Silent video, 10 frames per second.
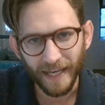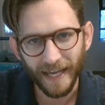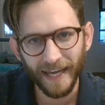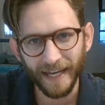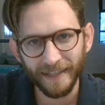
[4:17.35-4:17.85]

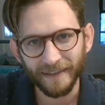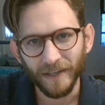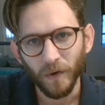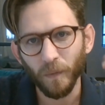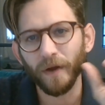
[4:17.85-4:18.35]
and
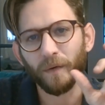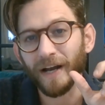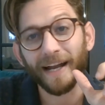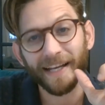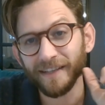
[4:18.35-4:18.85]
we, are
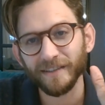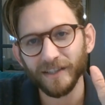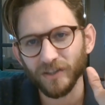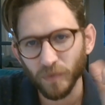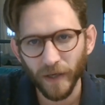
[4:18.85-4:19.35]
not easily
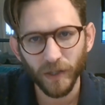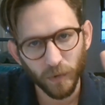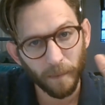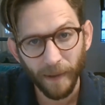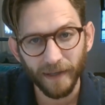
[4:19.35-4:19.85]
swayed to
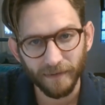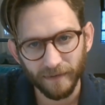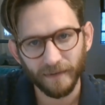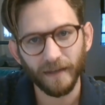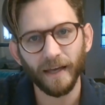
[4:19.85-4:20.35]
repent
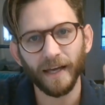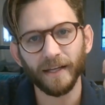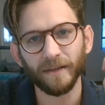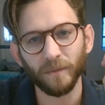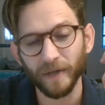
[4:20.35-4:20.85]

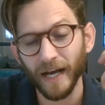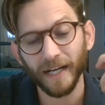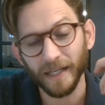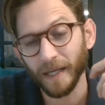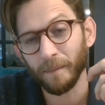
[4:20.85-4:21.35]
and we're not
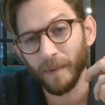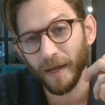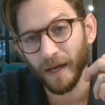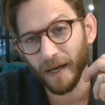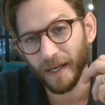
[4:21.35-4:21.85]
uh,